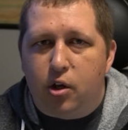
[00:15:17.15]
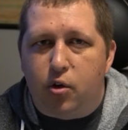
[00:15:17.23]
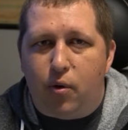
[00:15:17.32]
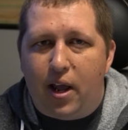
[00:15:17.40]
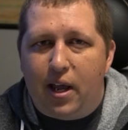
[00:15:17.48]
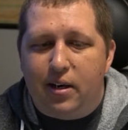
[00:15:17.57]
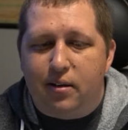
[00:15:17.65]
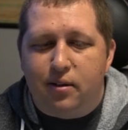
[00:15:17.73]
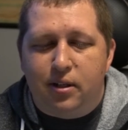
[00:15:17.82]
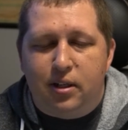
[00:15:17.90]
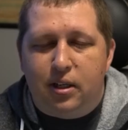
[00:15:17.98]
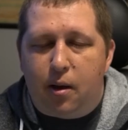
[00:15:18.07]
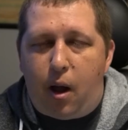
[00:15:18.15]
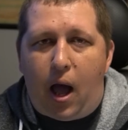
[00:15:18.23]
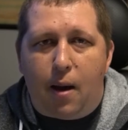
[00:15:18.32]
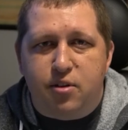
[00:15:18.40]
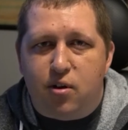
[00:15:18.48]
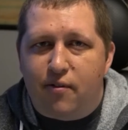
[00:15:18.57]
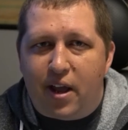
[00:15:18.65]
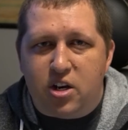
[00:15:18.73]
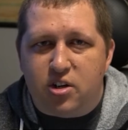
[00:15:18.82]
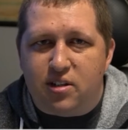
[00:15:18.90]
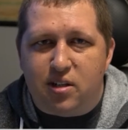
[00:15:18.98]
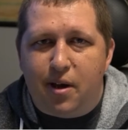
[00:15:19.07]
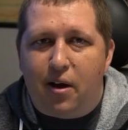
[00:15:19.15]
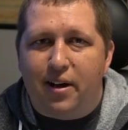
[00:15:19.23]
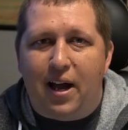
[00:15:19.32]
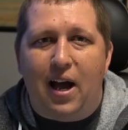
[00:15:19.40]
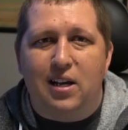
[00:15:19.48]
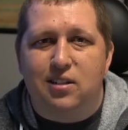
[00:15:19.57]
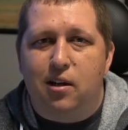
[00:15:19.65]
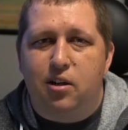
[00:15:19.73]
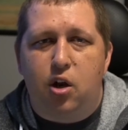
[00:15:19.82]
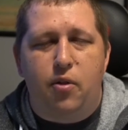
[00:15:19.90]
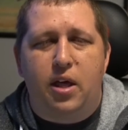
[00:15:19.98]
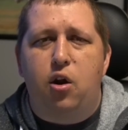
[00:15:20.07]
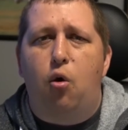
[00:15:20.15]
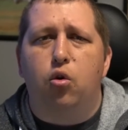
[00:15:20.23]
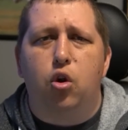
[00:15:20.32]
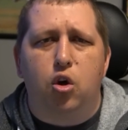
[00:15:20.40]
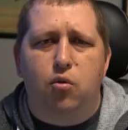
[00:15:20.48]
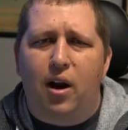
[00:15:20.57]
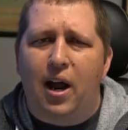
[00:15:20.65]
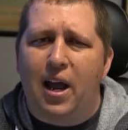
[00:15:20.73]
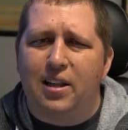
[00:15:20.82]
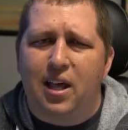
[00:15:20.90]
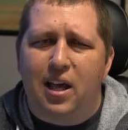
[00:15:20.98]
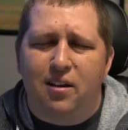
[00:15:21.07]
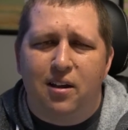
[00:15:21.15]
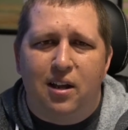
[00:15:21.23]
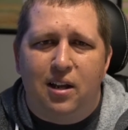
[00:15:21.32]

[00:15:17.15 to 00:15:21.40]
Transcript: grand observations about guys that, they don't look right.